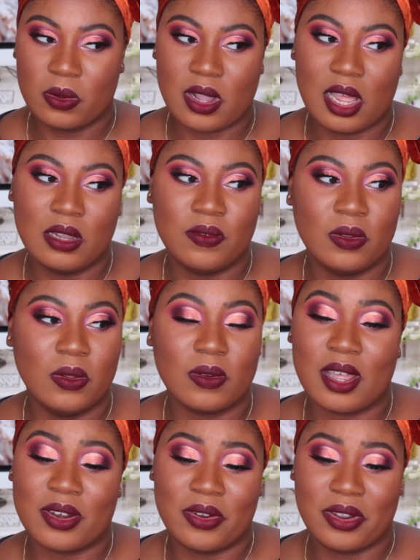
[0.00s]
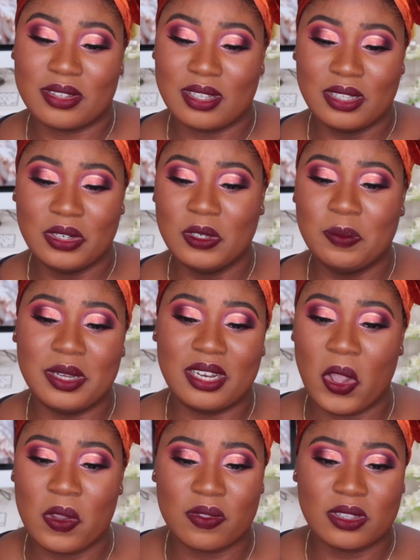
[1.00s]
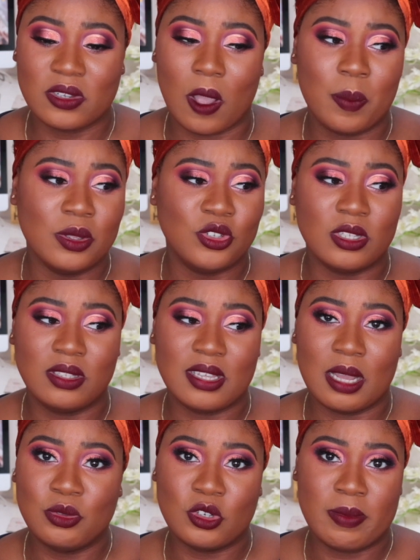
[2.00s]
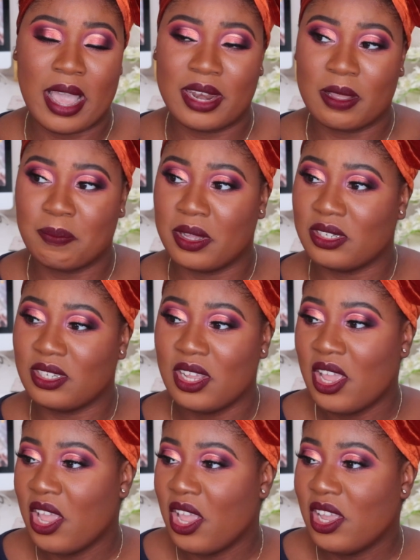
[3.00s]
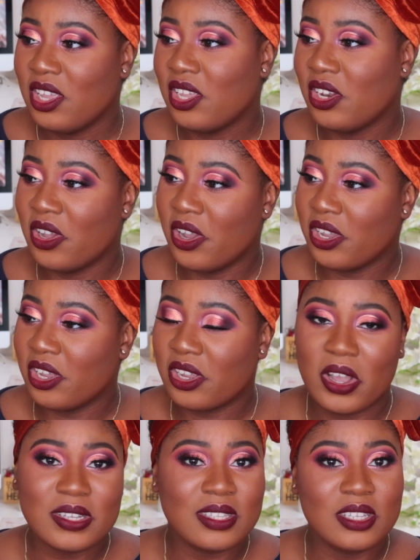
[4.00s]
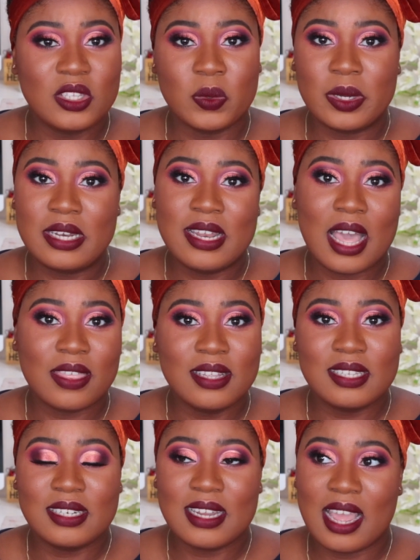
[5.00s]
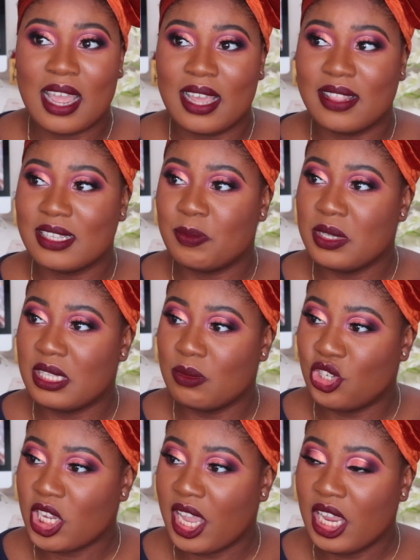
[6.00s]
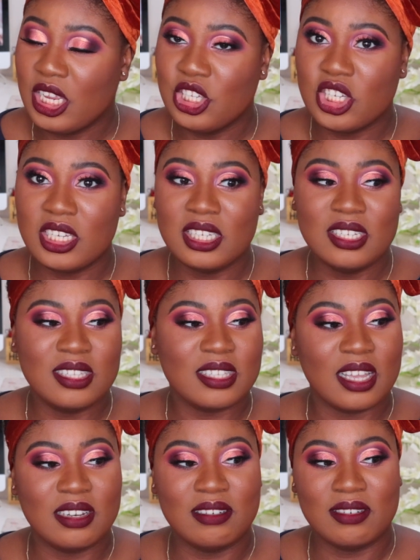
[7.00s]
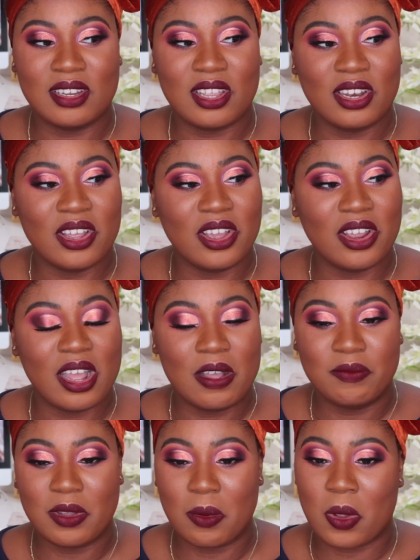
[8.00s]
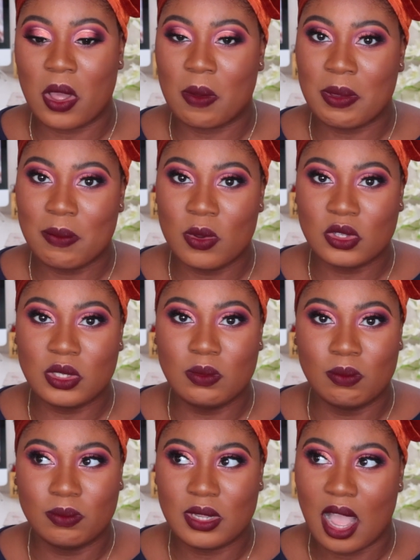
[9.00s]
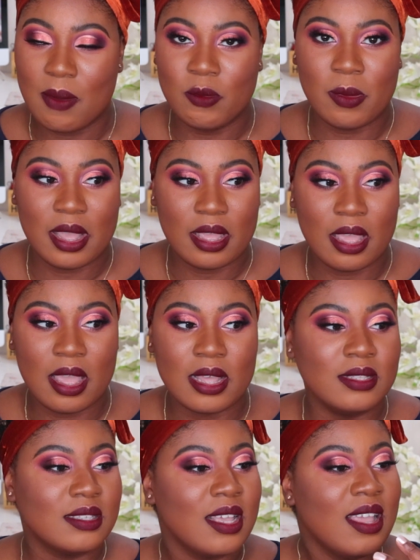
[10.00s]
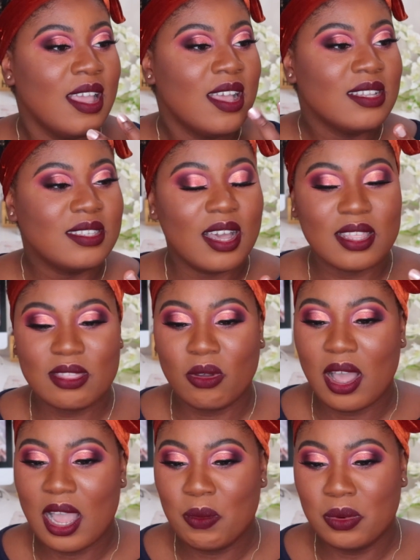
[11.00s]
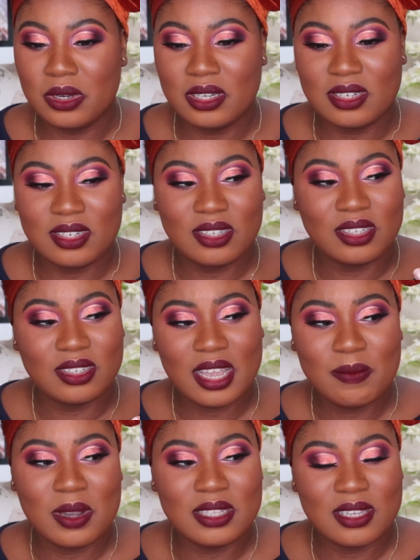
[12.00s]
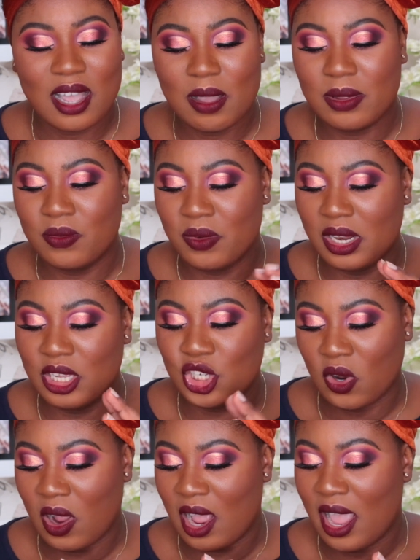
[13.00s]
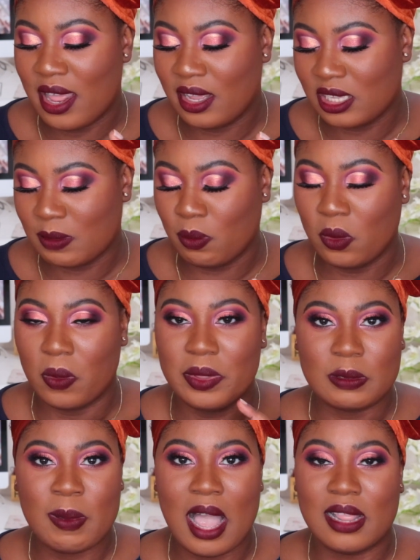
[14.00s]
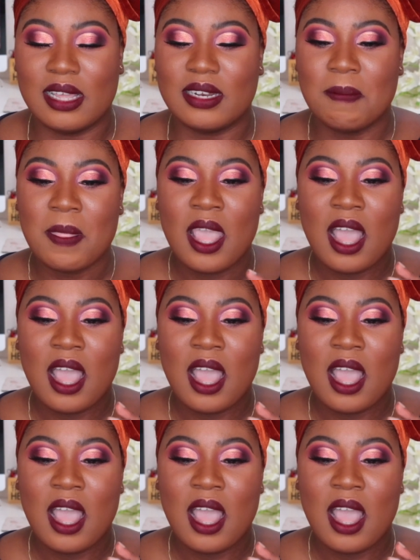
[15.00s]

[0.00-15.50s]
colourful look. I don't know, it's a little bit over the top and damn dramatic, but you know, your girl's not doing nothing today. There's been some changes and, you know, I've got a bit more time on my hands. So I thought I would take my time and really try and explore this palette.